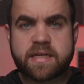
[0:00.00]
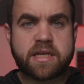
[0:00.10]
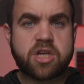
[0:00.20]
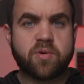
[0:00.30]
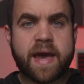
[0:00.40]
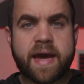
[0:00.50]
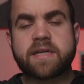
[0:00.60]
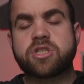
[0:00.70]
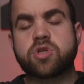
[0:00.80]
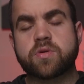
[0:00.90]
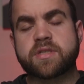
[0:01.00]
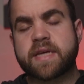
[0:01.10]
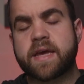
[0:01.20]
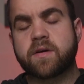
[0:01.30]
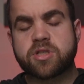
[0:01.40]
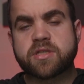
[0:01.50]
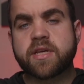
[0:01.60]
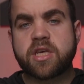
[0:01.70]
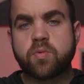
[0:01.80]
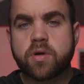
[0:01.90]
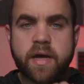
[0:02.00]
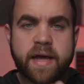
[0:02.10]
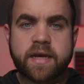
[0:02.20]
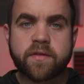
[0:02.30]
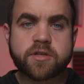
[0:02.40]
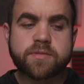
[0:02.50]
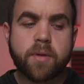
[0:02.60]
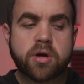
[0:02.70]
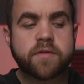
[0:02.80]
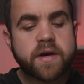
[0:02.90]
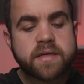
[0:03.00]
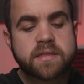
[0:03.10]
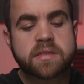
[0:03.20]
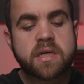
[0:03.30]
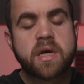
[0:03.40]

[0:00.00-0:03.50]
and you add your scale just like you would any other smart device.